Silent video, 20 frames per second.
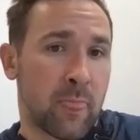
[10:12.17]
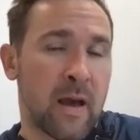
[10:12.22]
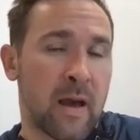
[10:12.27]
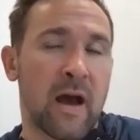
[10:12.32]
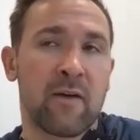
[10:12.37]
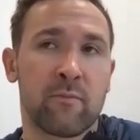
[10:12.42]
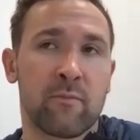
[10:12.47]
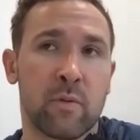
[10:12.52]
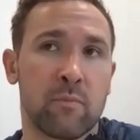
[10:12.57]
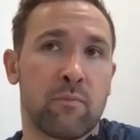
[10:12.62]

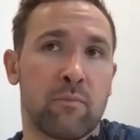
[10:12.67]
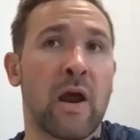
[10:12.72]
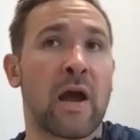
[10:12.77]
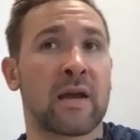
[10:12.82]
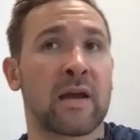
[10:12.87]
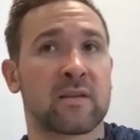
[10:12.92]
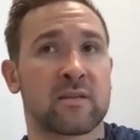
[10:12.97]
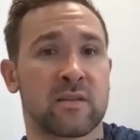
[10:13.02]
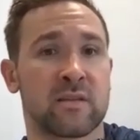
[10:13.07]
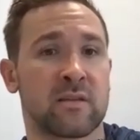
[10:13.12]
I've been
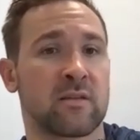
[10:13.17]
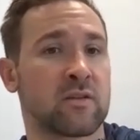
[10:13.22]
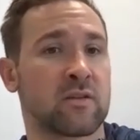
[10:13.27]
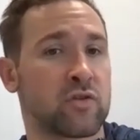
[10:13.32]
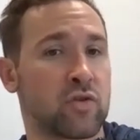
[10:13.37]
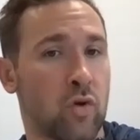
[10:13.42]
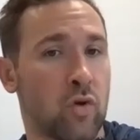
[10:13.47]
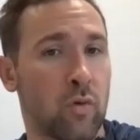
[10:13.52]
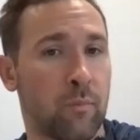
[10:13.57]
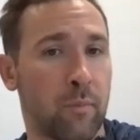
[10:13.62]
practicing the
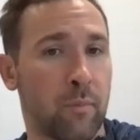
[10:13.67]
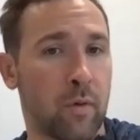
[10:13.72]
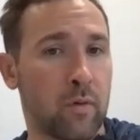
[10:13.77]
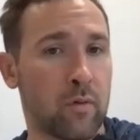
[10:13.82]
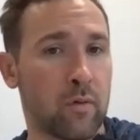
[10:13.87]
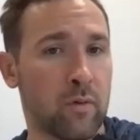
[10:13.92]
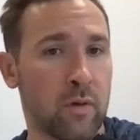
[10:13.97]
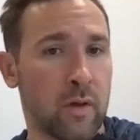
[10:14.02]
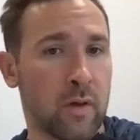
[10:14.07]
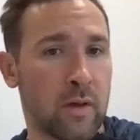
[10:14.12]
short
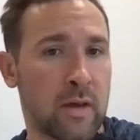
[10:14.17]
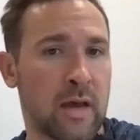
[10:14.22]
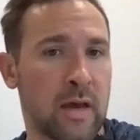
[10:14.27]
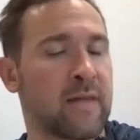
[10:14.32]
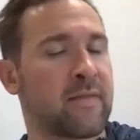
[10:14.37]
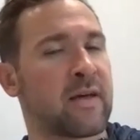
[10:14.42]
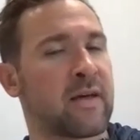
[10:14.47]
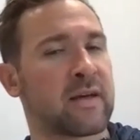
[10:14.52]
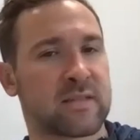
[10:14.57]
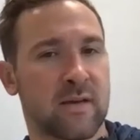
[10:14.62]
ball,
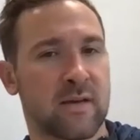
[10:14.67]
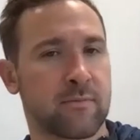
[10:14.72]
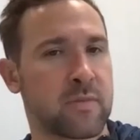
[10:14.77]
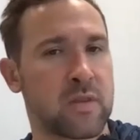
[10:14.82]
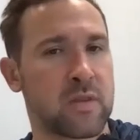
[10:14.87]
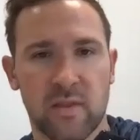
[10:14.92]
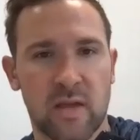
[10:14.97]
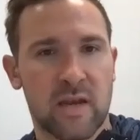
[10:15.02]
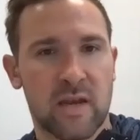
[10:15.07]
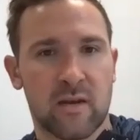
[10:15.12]
and that's
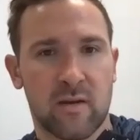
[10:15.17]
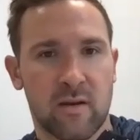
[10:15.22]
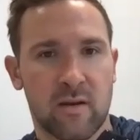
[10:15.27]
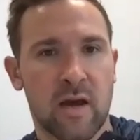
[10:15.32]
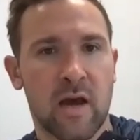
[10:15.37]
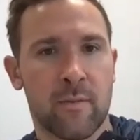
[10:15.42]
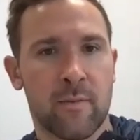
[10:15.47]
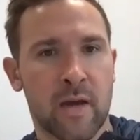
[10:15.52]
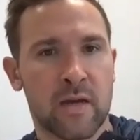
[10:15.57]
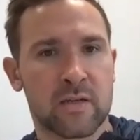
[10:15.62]
something that
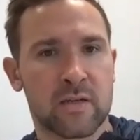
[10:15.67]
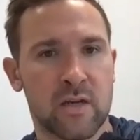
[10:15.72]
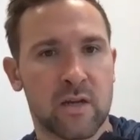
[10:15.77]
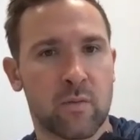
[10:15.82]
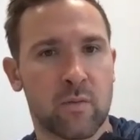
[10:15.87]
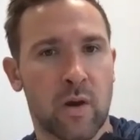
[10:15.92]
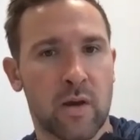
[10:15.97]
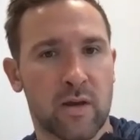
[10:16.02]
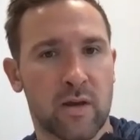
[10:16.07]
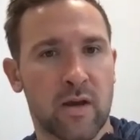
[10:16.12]
I'm actually
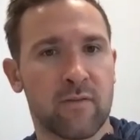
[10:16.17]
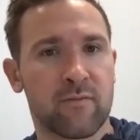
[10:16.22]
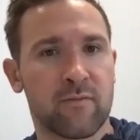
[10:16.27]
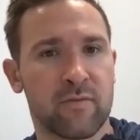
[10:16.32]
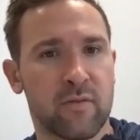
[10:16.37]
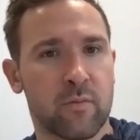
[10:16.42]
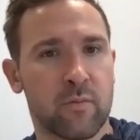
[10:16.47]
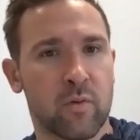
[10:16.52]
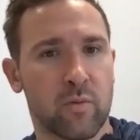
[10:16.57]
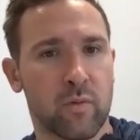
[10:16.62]
quite
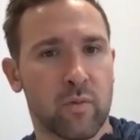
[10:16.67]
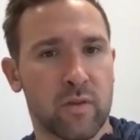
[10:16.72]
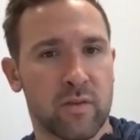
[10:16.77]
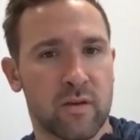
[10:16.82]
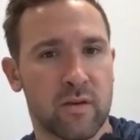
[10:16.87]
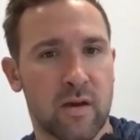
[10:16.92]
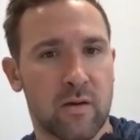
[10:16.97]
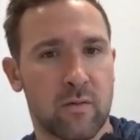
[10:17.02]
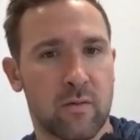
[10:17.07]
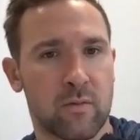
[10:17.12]
comfortable
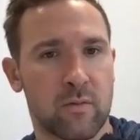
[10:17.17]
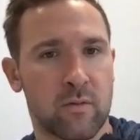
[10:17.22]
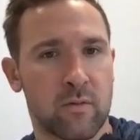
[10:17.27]
with now.